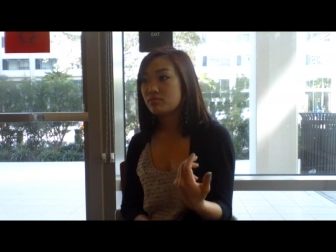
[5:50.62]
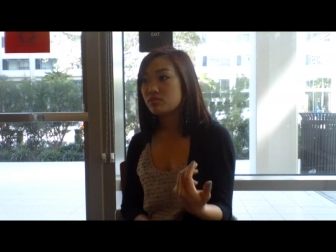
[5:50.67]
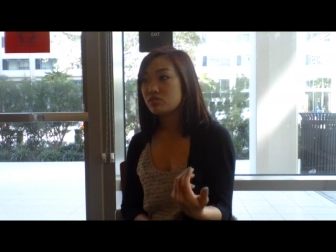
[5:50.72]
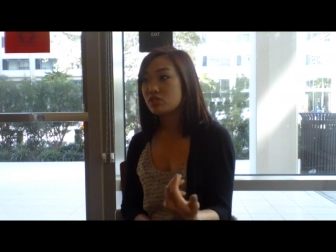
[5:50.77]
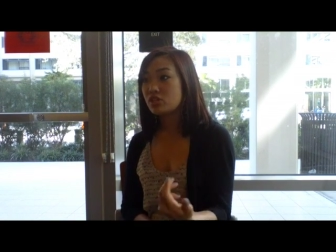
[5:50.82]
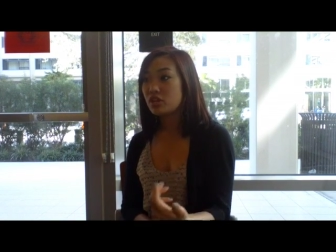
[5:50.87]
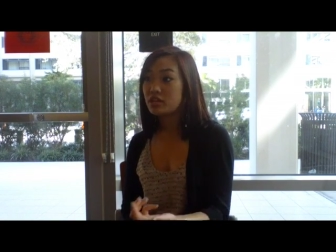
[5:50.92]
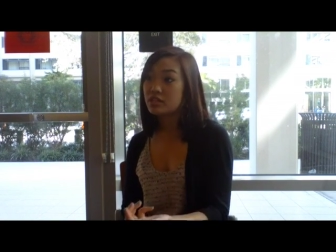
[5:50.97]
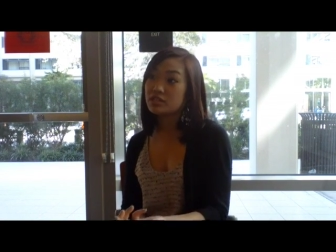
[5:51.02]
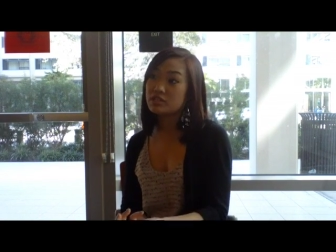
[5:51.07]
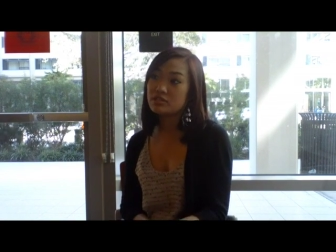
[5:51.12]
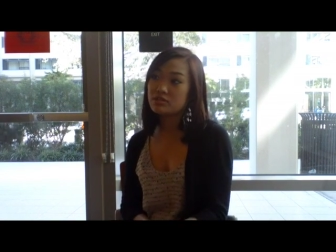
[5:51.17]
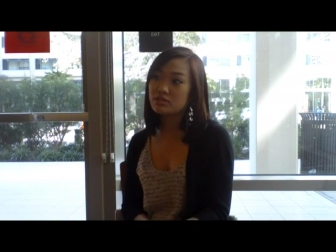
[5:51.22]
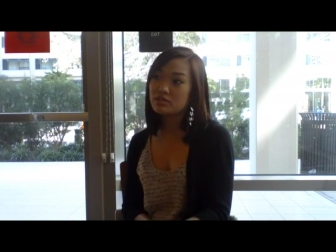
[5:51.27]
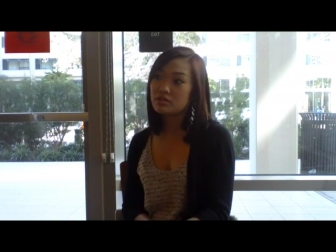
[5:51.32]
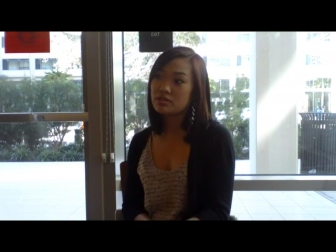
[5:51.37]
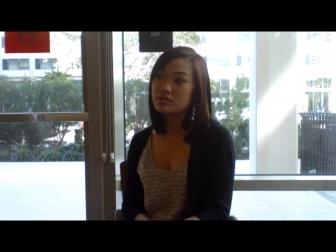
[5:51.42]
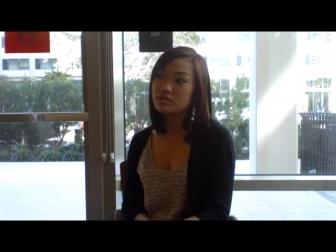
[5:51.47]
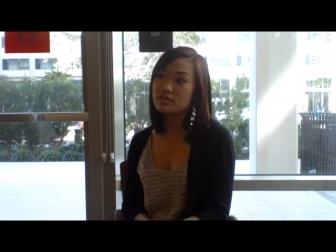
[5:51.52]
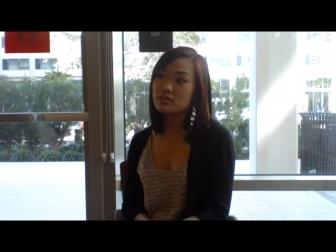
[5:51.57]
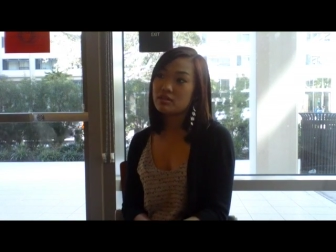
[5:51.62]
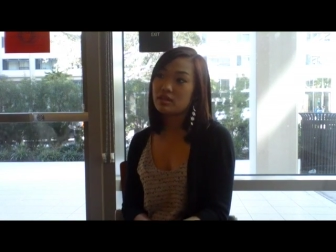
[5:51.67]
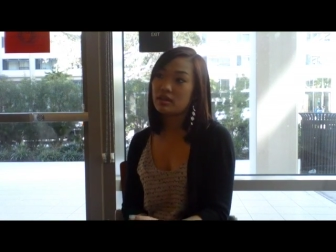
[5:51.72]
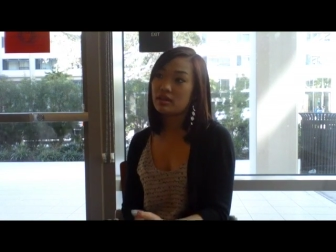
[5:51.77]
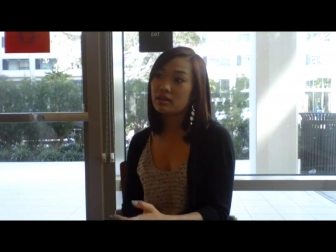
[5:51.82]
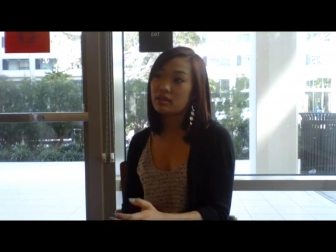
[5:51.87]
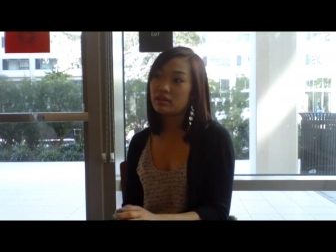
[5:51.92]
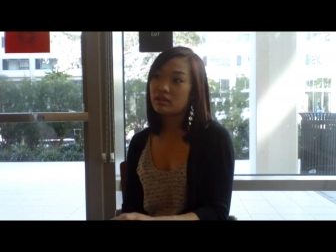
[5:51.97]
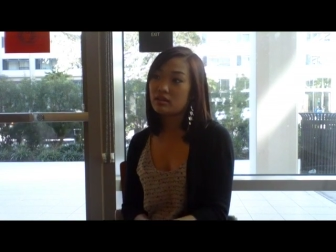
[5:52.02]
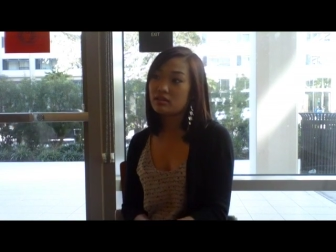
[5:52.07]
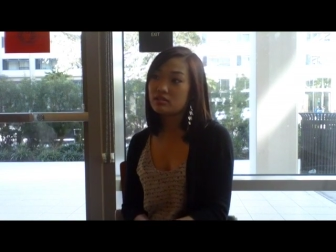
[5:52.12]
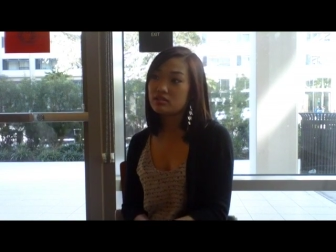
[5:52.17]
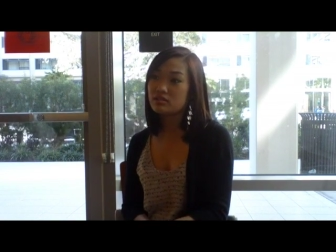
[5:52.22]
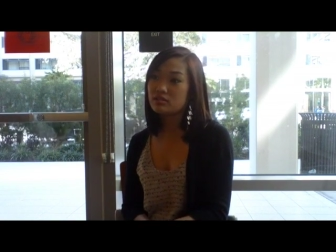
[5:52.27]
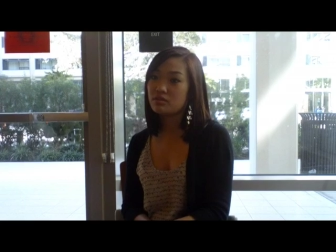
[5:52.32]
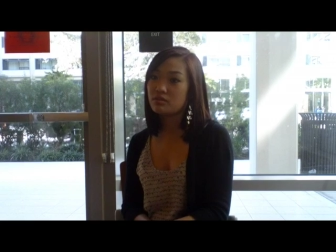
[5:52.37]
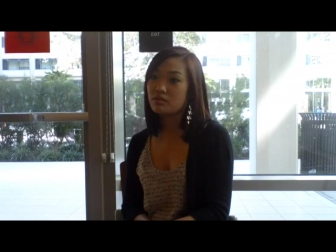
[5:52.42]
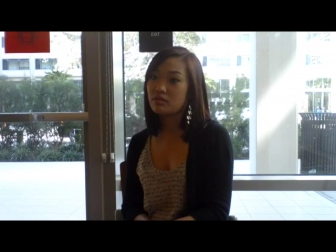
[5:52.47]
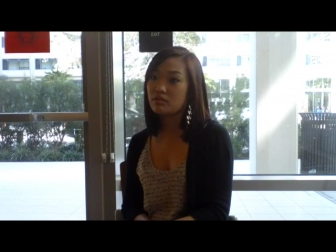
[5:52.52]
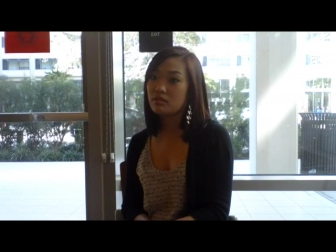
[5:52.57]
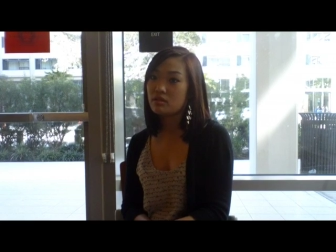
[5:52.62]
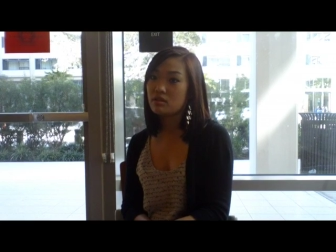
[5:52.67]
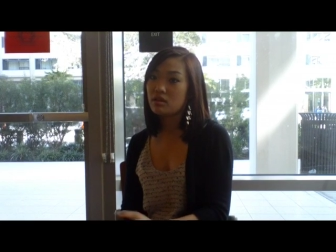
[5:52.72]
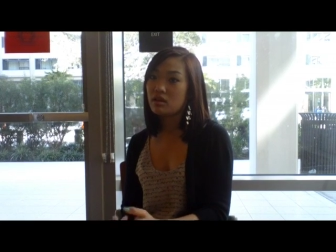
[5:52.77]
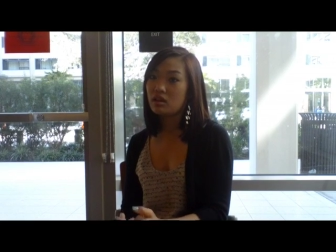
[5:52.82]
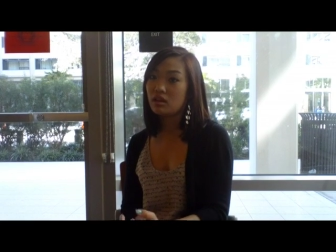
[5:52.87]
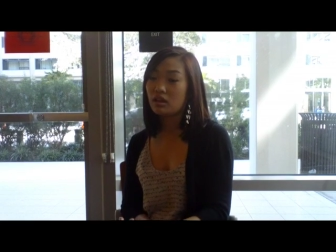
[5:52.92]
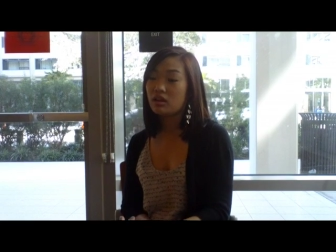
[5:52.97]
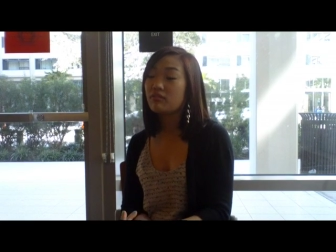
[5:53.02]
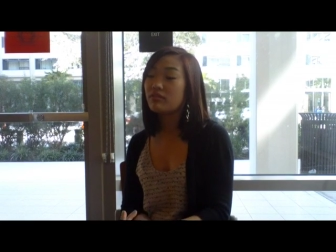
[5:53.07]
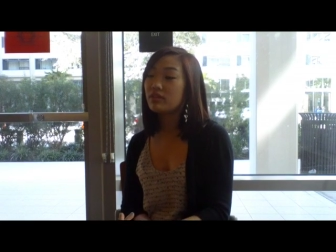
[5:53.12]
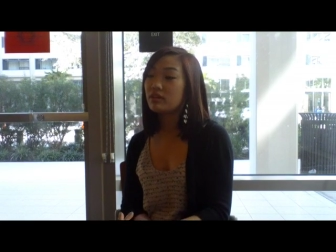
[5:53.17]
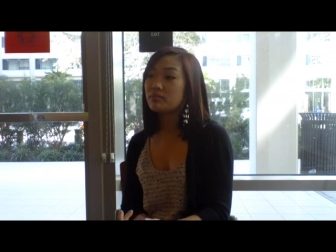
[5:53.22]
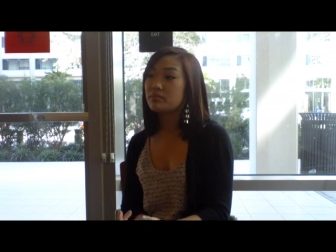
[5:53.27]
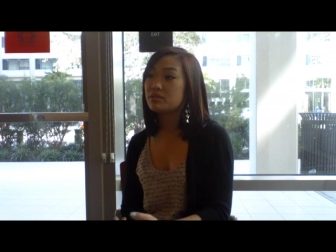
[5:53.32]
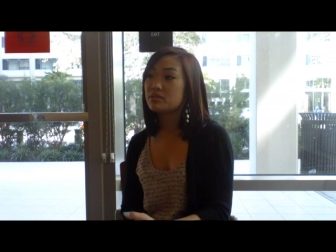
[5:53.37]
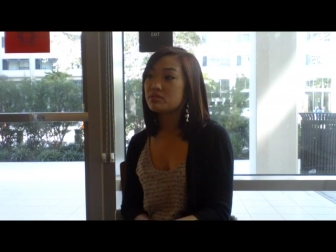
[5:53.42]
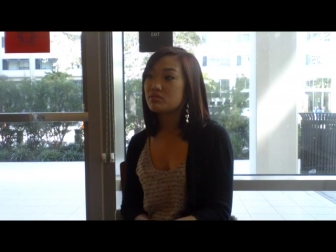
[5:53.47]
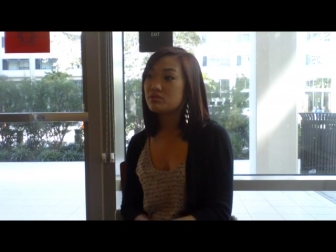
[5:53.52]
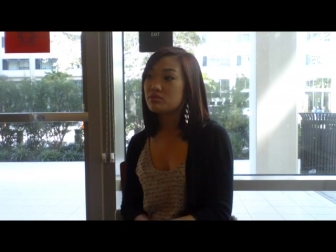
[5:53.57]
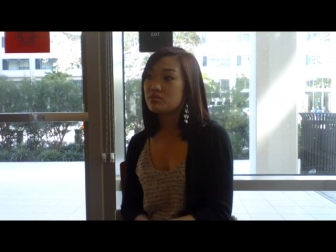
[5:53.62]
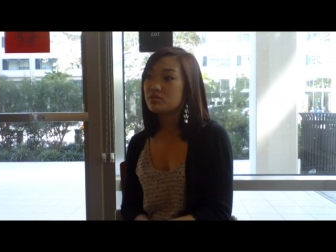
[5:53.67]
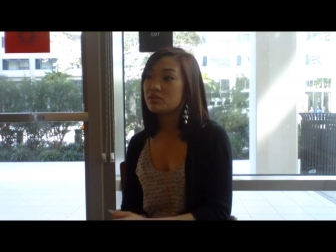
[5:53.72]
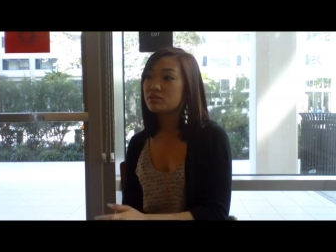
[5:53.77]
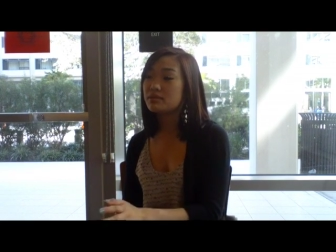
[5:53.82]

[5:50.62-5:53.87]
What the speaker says: Chinese students, and also a lot of Vietnamese students too.